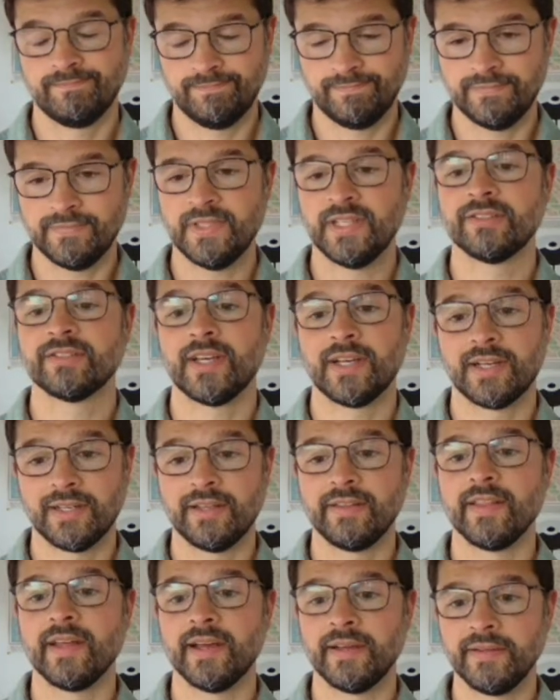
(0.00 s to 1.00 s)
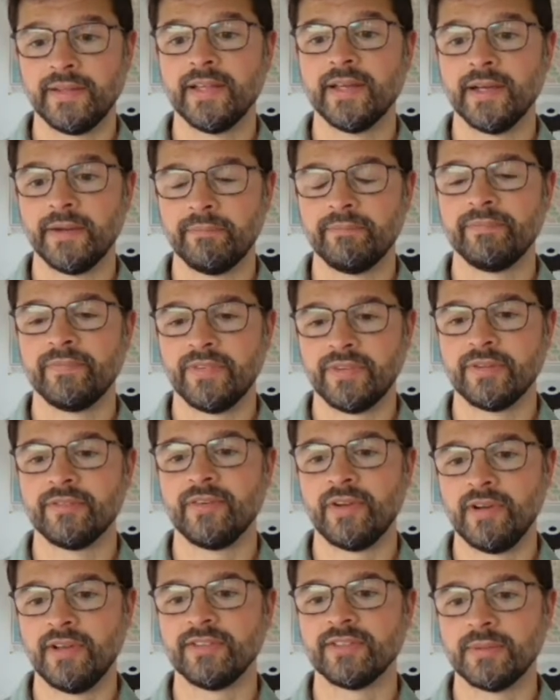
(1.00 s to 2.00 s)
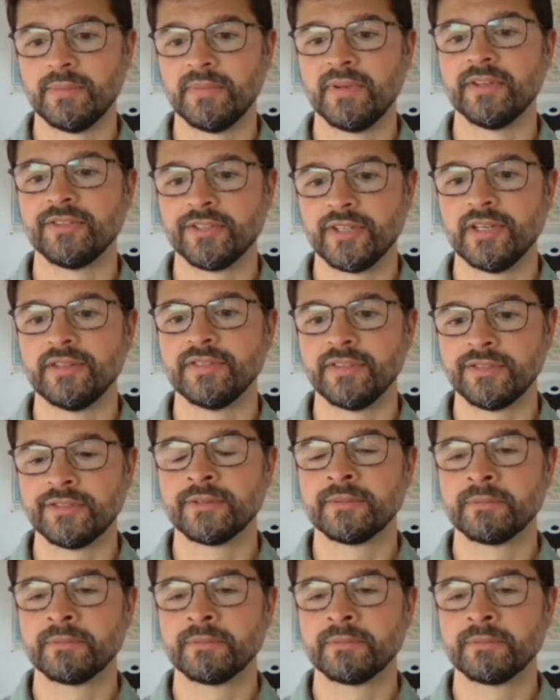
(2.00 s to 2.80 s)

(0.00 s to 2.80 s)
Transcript: Exactly that. Yeah. It's a very similar service.